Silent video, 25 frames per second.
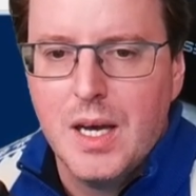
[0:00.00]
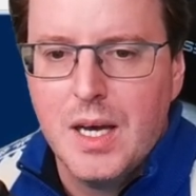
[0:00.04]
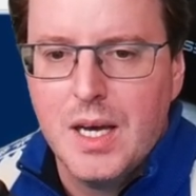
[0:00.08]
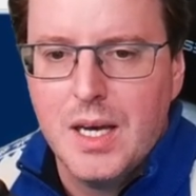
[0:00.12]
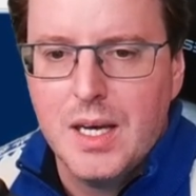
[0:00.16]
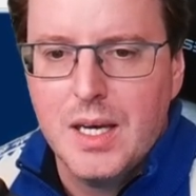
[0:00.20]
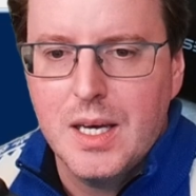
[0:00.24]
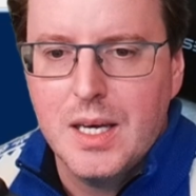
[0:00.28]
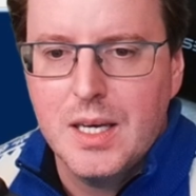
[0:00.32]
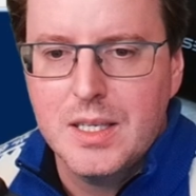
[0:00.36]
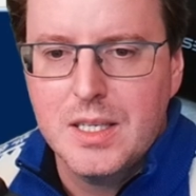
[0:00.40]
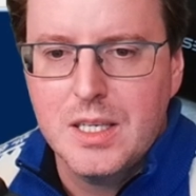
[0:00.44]

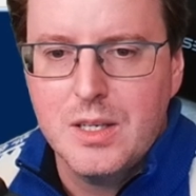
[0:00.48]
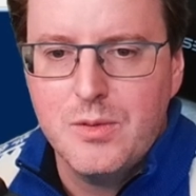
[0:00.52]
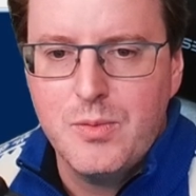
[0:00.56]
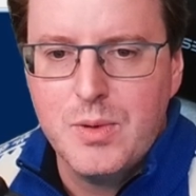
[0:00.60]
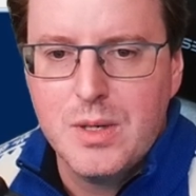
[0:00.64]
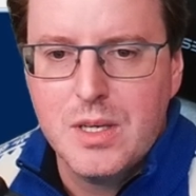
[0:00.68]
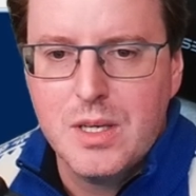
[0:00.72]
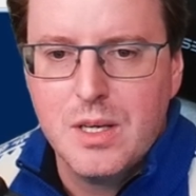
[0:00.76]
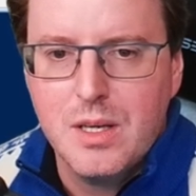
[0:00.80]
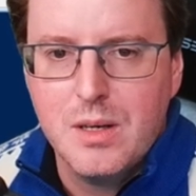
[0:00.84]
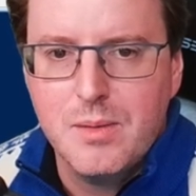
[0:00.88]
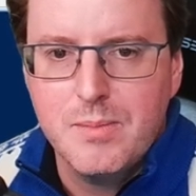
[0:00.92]
And if
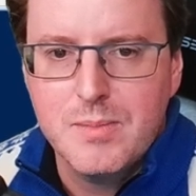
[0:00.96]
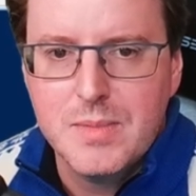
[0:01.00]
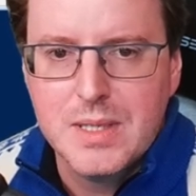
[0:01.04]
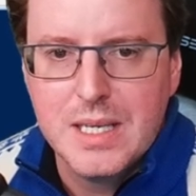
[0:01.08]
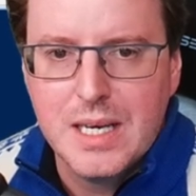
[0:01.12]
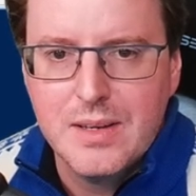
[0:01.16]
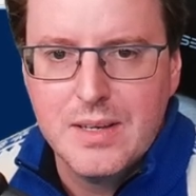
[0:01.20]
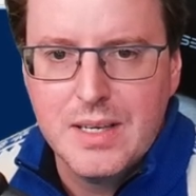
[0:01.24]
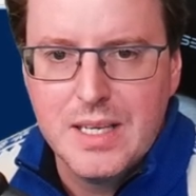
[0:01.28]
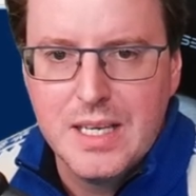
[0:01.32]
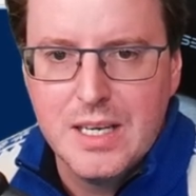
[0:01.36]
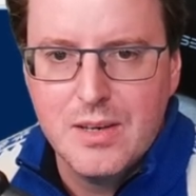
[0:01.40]
we come
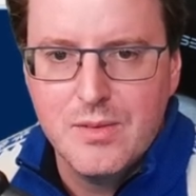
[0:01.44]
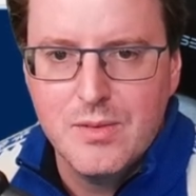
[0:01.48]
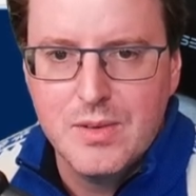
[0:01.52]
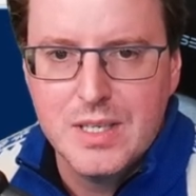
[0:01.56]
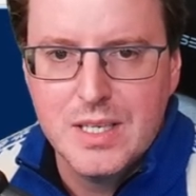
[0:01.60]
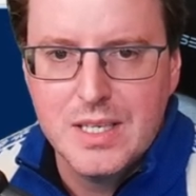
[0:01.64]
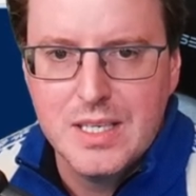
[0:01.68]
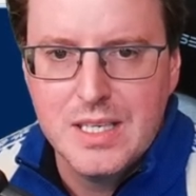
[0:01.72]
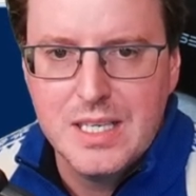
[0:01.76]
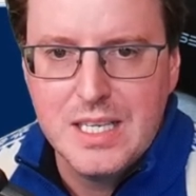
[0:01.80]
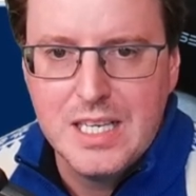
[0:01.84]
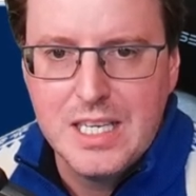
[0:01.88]
down here
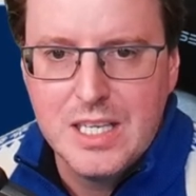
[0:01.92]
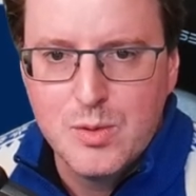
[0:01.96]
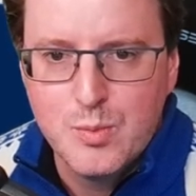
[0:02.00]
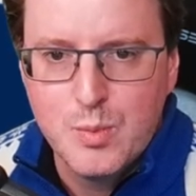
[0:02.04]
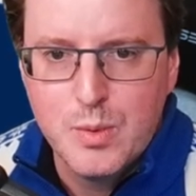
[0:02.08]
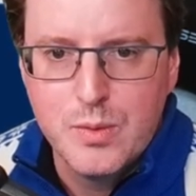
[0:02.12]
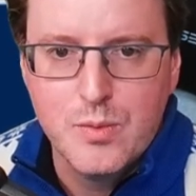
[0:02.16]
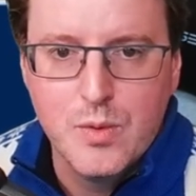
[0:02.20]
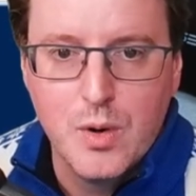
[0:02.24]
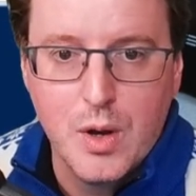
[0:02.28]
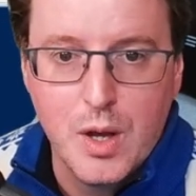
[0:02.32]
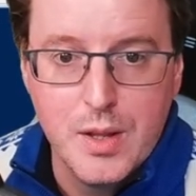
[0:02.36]
underneath,
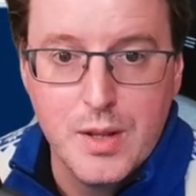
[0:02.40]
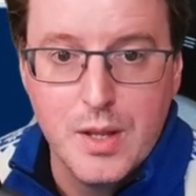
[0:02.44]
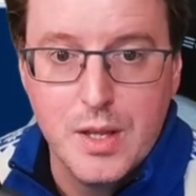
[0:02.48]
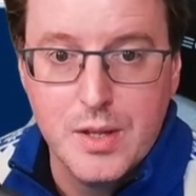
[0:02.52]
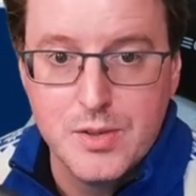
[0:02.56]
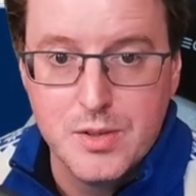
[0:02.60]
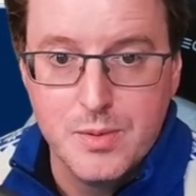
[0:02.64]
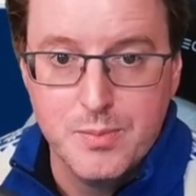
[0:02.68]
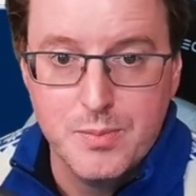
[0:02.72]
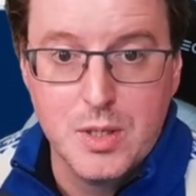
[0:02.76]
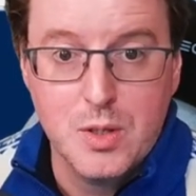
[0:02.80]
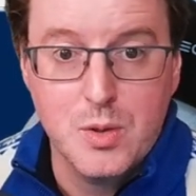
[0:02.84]
we've got
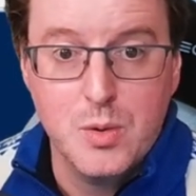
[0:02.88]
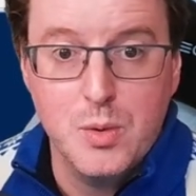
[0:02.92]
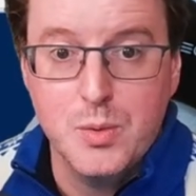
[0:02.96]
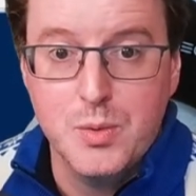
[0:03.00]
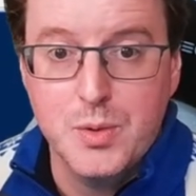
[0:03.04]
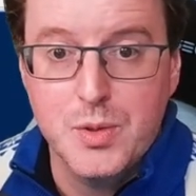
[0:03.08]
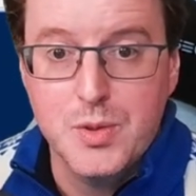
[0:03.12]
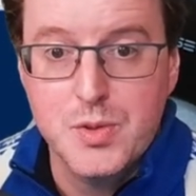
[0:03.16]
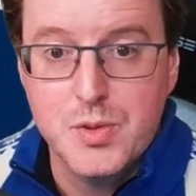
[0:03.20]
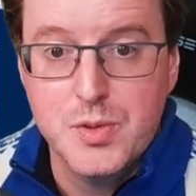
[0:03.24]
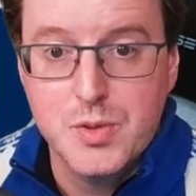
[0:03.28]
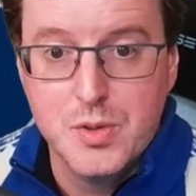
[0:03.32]
something
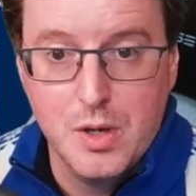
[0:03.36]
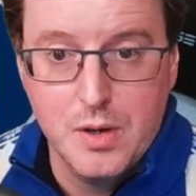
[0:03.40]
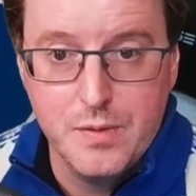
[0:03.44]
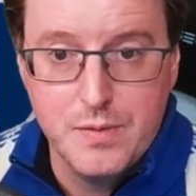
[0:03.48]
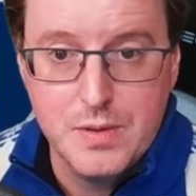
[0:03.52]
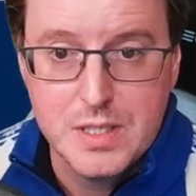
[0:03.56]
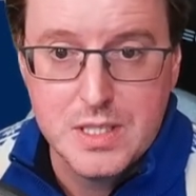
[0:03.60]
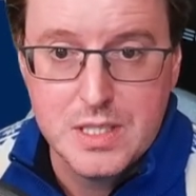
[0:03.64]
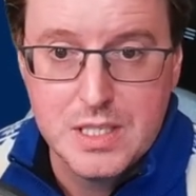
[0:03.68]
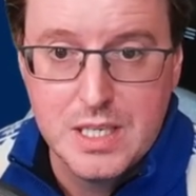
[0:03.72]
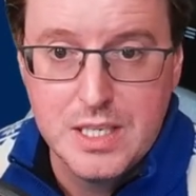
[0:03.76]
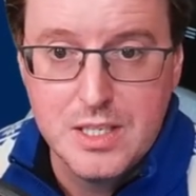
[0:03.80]
called the
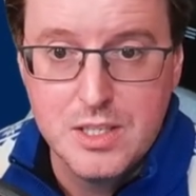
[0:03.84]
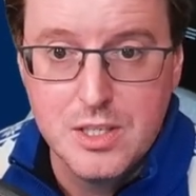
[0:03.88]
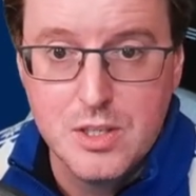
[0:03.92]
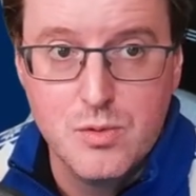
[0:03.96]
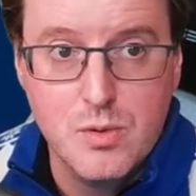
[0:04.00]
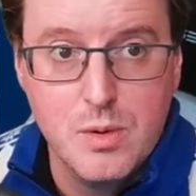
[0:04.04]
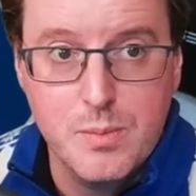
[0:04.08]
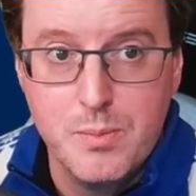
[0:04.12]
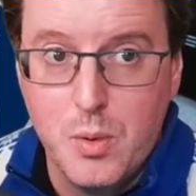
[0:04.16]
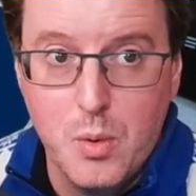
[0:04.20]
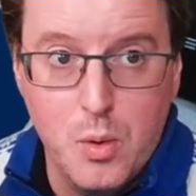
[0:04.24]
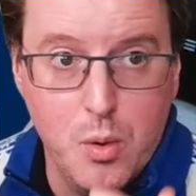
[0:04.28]
service
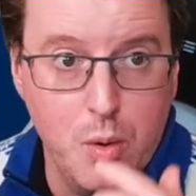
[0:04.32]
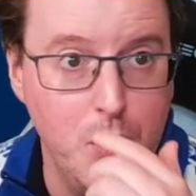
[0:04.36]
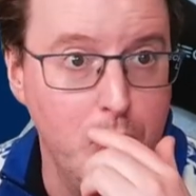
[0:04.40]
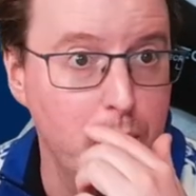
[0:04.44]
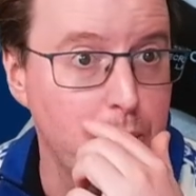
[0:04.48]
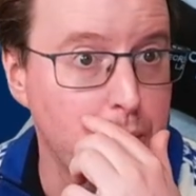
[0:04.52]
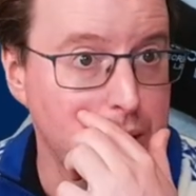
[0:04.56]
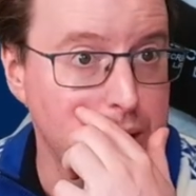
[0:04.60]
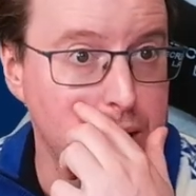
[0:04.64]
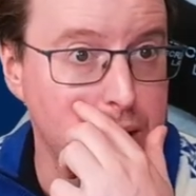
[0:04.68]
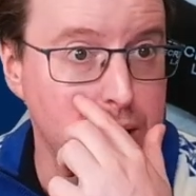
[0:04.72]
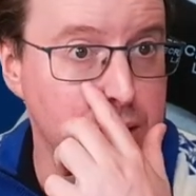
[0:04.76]
status
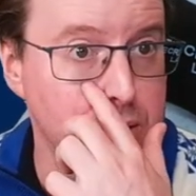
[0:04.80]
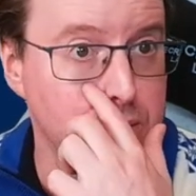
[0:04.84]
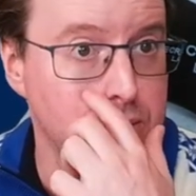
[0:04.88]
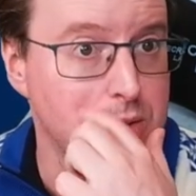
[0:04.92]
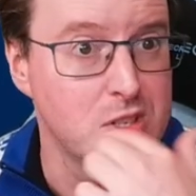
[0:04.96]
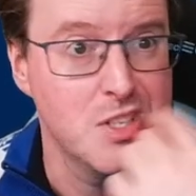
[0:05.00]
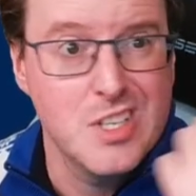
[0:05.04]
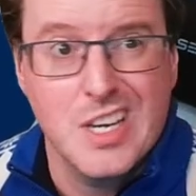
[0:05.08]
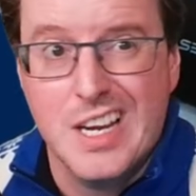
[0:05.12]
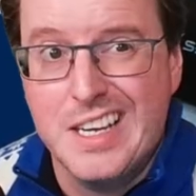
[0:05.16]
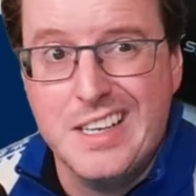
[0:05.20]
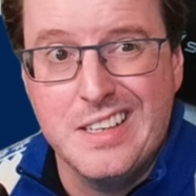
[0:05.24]
report. We can go
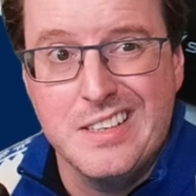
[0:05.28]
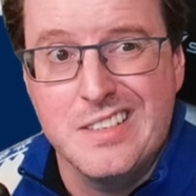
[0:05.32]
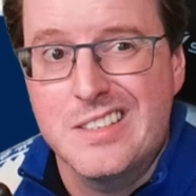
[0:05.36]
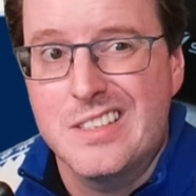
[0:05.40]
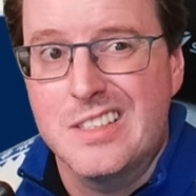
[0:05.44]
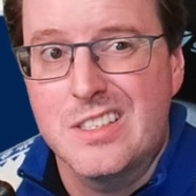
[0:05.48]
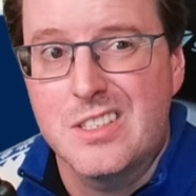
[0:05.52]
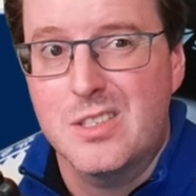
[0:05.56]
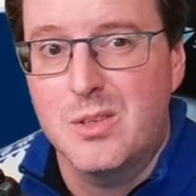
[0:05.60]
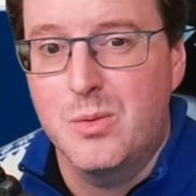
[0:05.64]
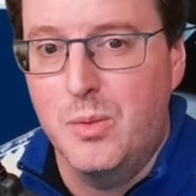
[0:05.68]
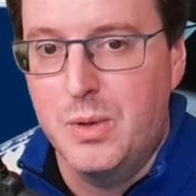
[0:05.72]
and change
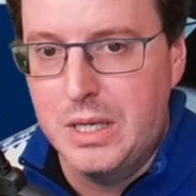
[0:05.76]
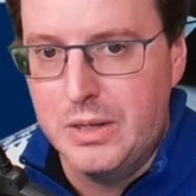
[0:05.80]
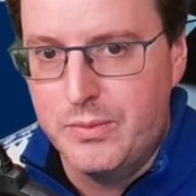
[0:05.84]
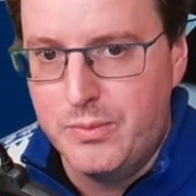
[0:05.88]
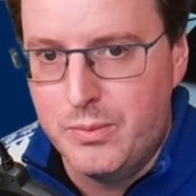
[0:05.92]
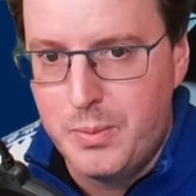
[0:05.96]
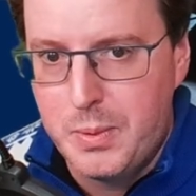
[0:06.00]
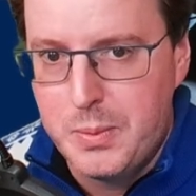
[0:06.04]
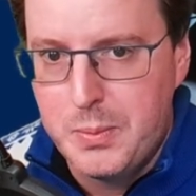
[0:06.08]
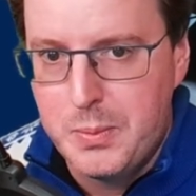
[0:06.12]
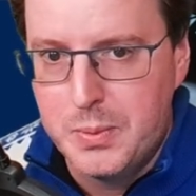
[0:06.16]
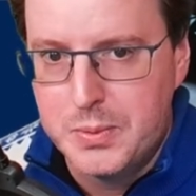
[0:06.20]
this to
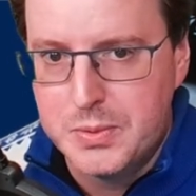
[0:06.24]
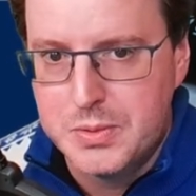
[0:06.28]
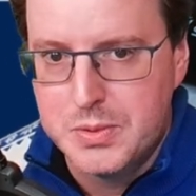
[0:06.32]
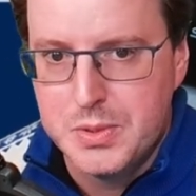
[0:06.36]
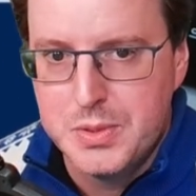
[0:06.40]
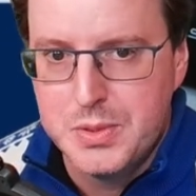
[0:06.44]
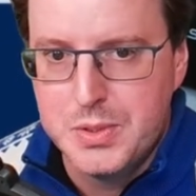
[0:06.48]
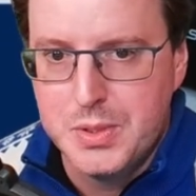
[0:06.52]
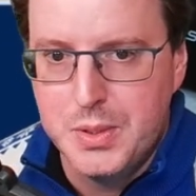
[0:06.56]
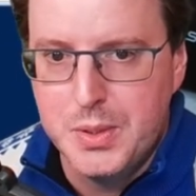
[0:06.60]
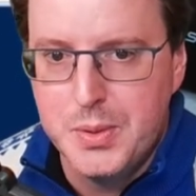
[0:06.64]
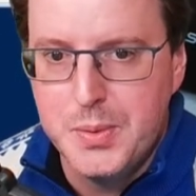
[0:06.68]
whatever we want
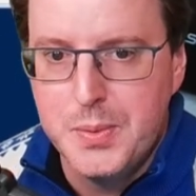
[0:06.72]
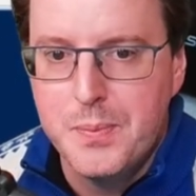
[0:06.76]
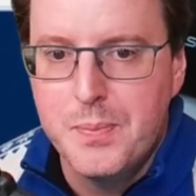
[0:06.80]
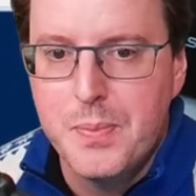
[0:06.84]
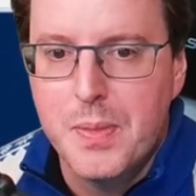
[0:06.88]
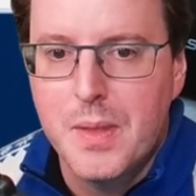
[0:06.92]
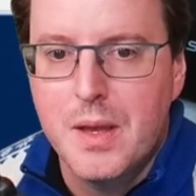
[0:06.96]
to do.